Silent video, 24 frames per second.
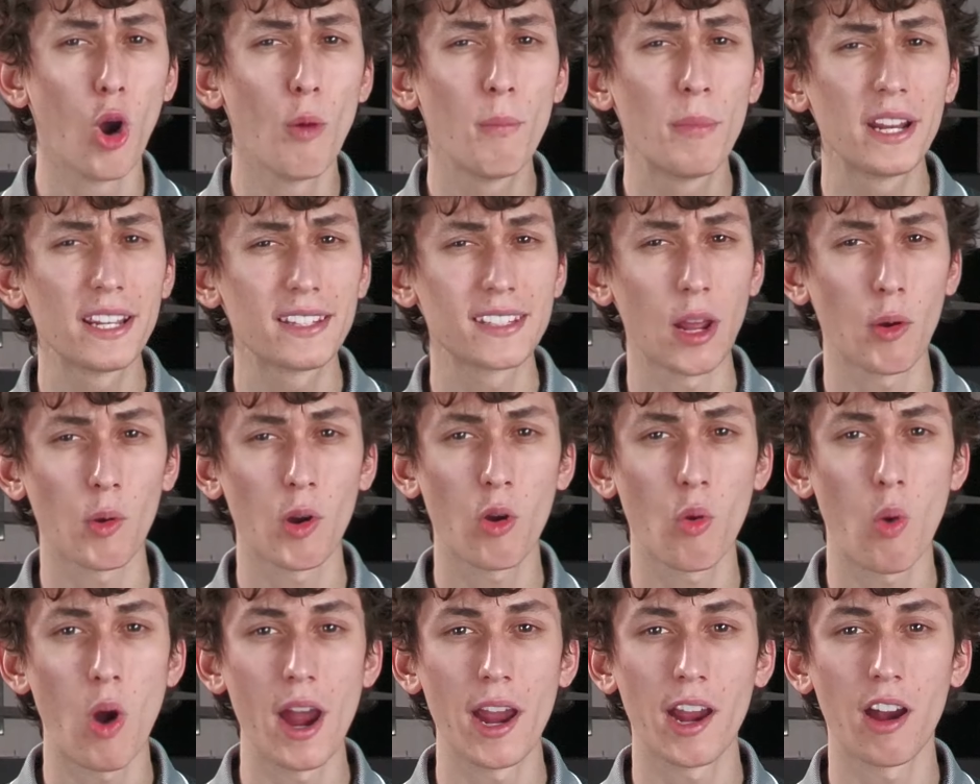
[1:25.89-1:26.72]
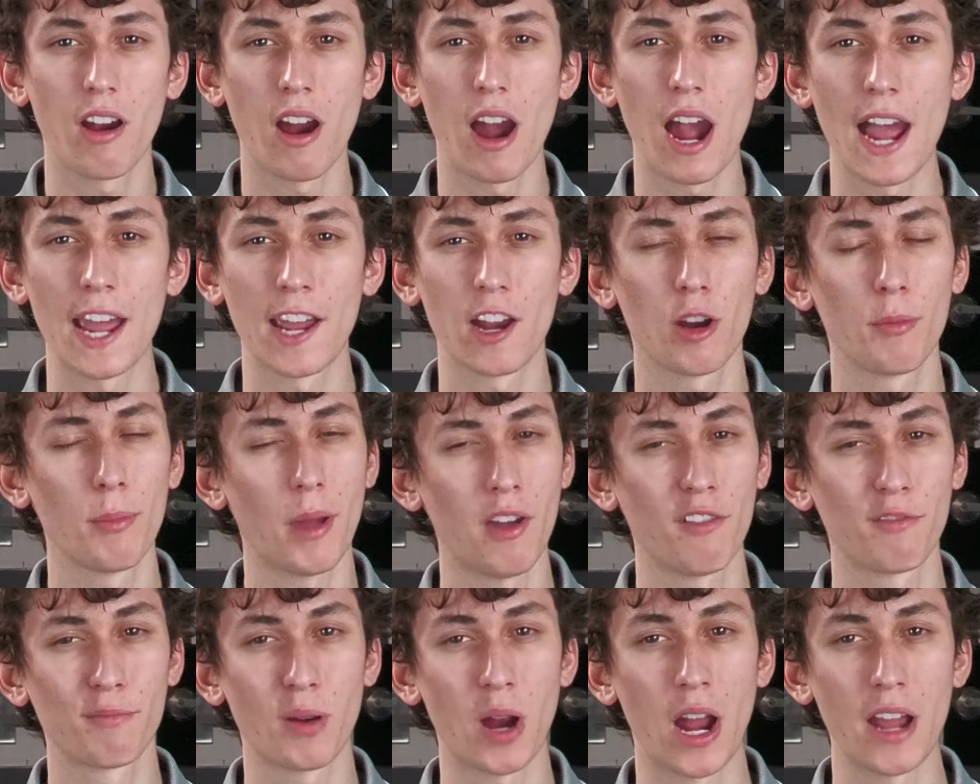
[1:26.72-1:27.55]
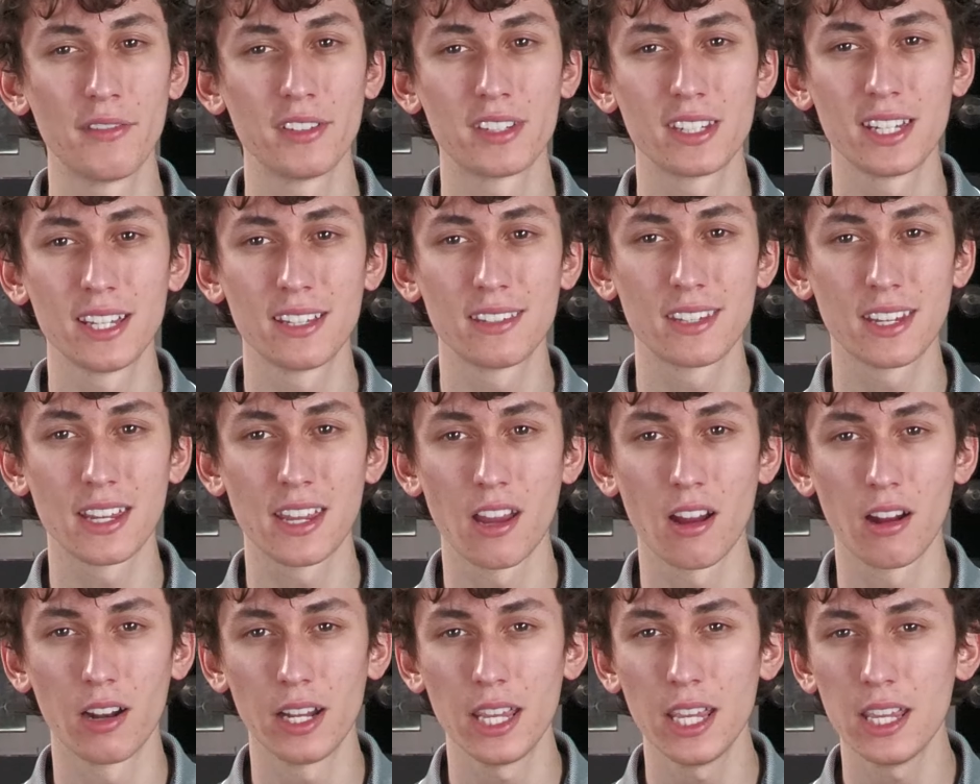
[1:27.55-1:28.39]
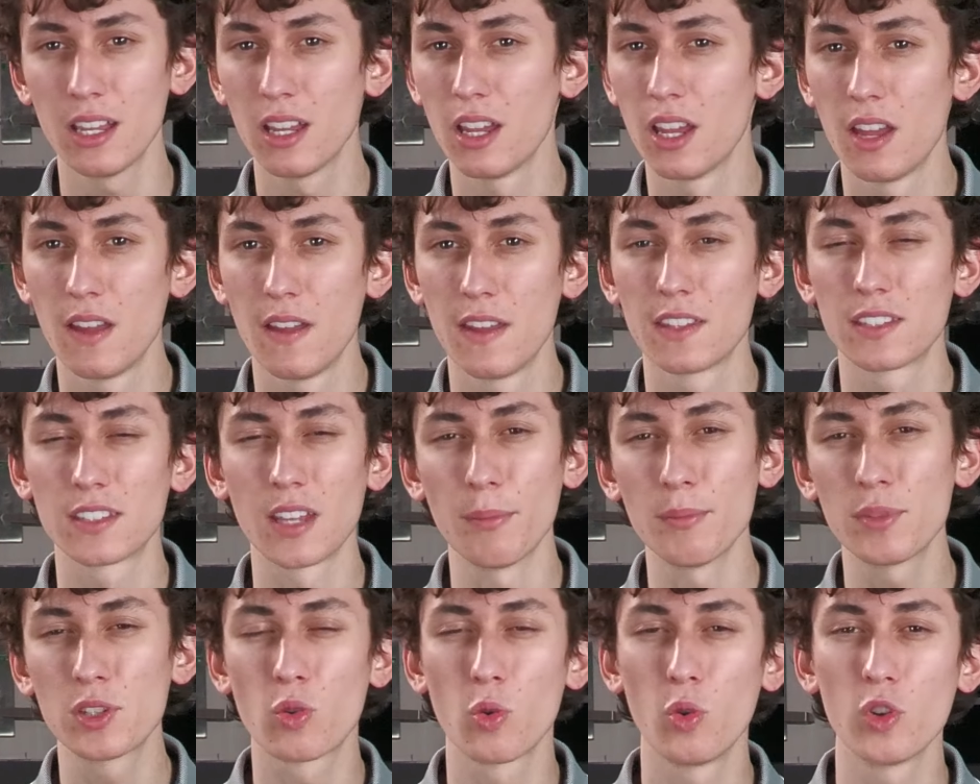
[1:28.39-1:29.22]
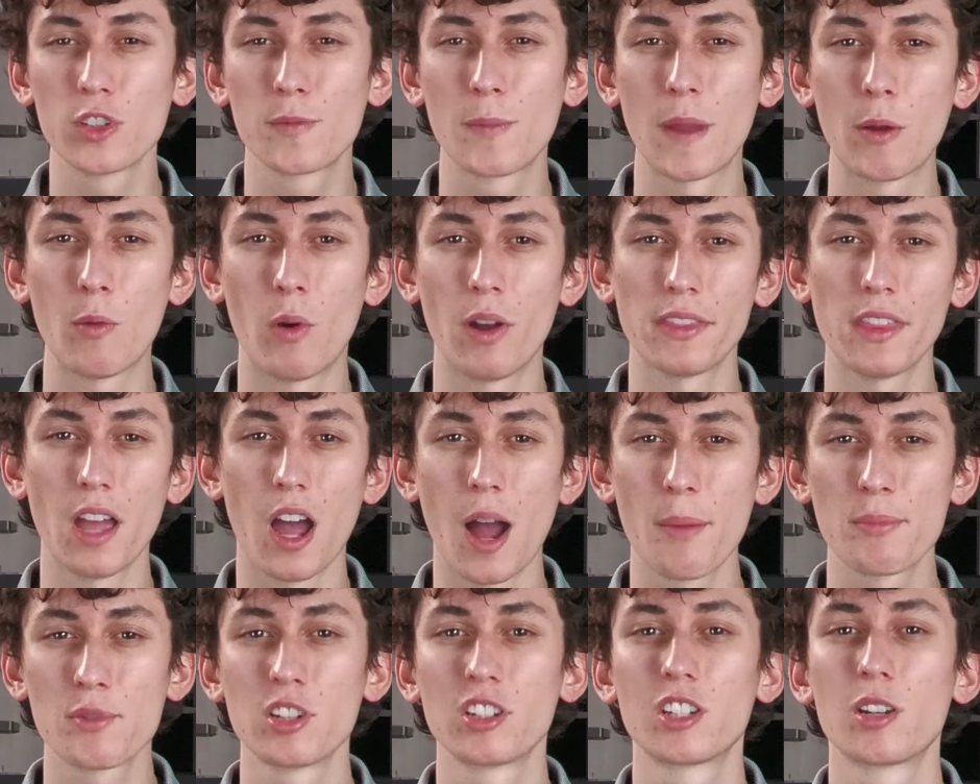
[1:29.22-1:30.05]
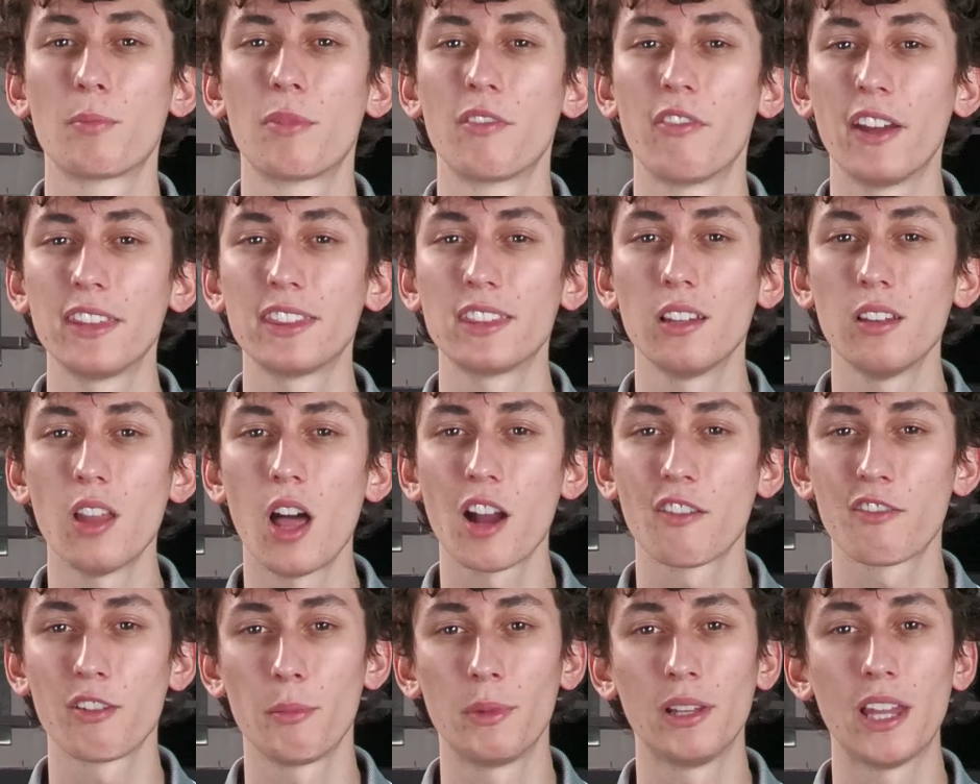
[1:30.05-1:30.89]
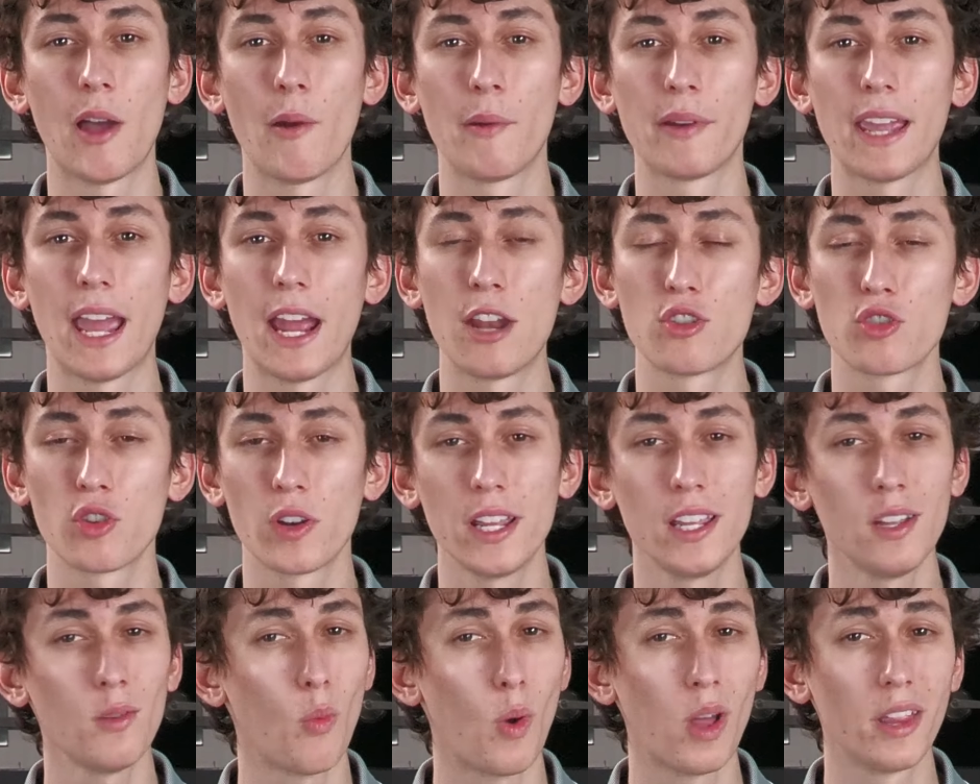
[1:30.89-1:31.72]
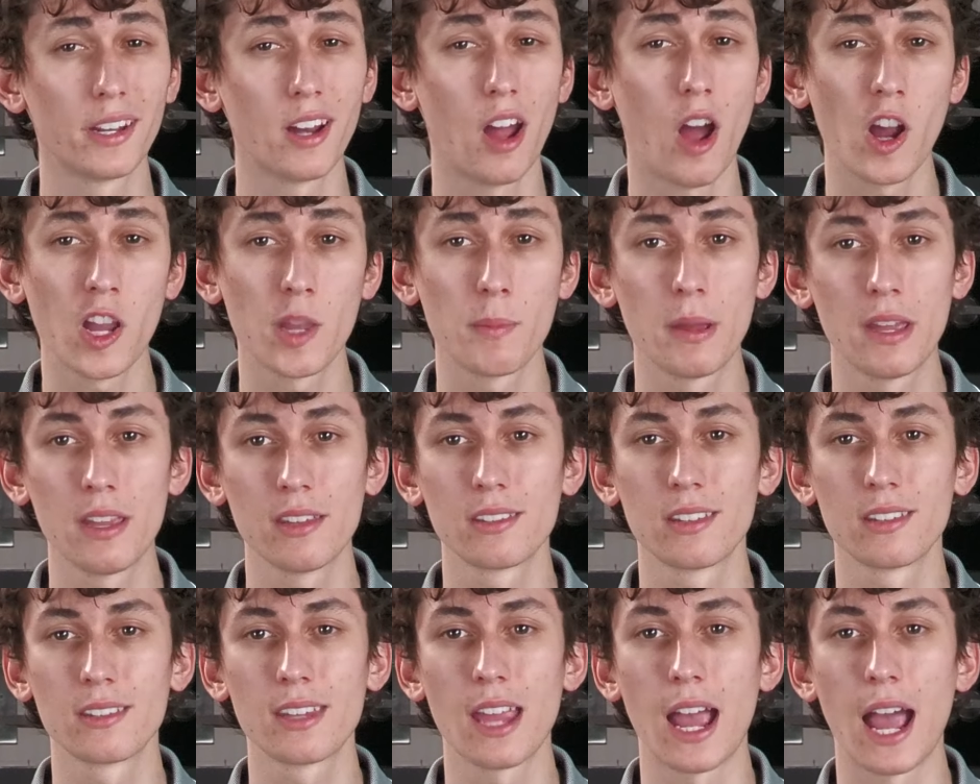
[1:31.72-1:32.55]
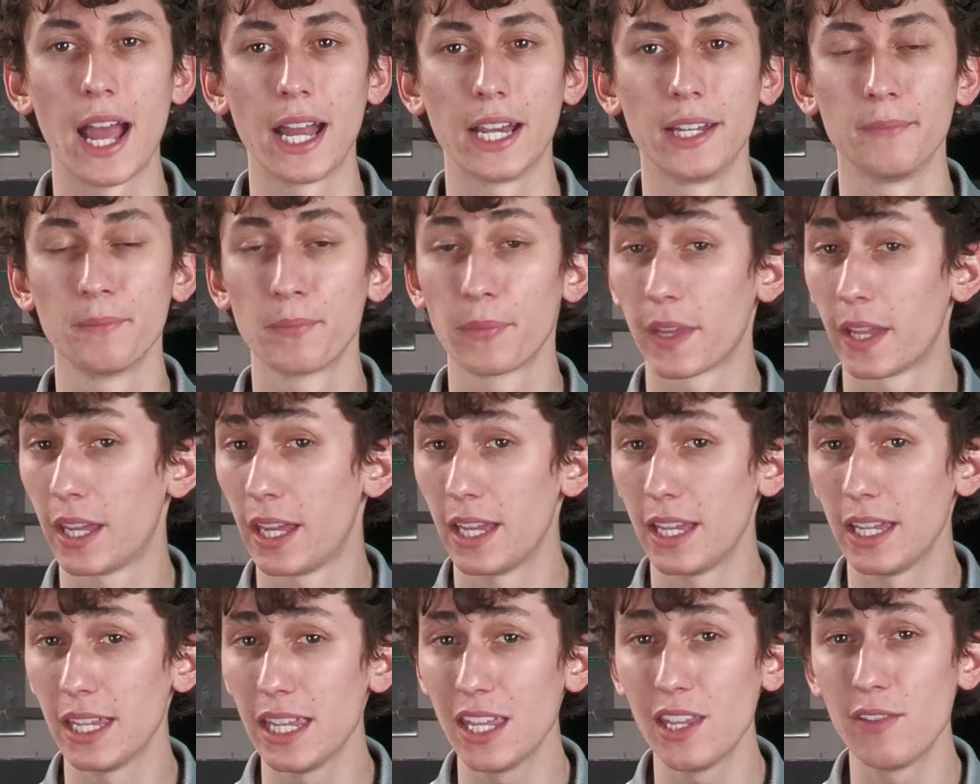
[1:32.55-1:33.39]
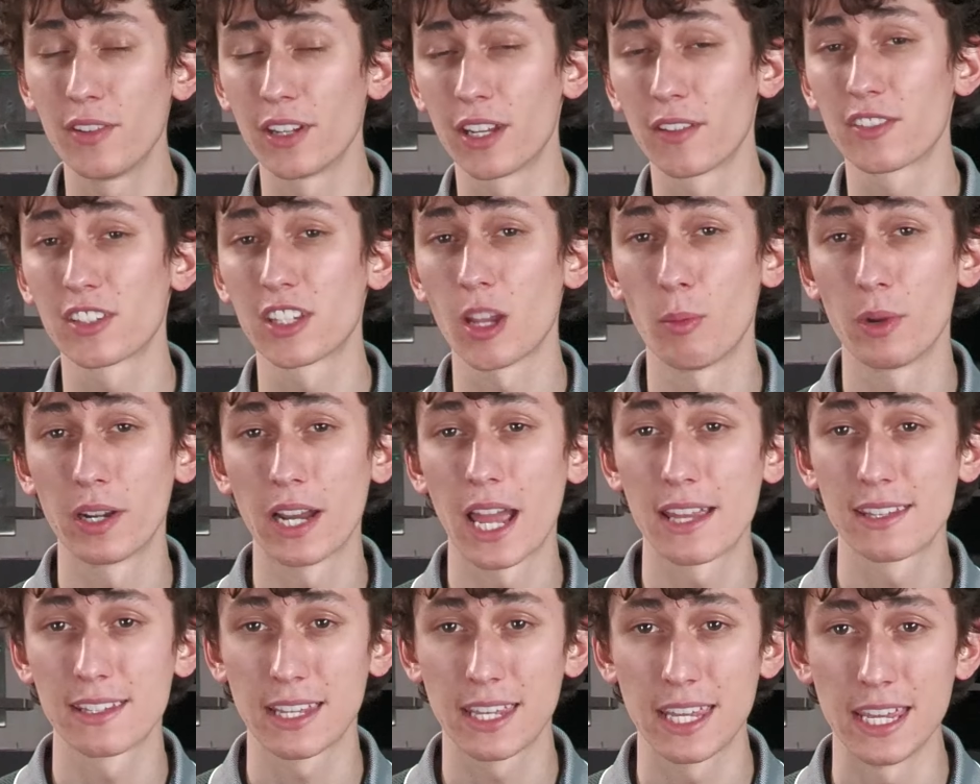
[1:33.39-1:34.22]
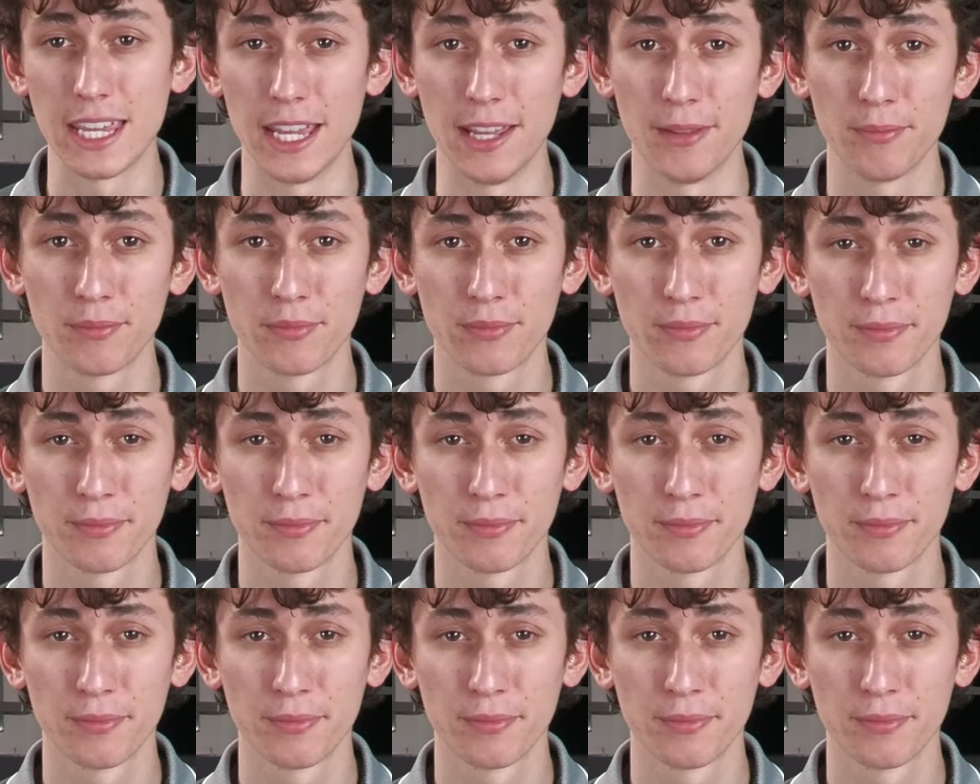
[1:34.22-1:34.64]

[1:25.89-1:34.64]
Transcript: openings that require a higher amount of privacy and security, some schools may want the option to prevent the lock from allowing entry while an occupant is inside, even if someone has a key.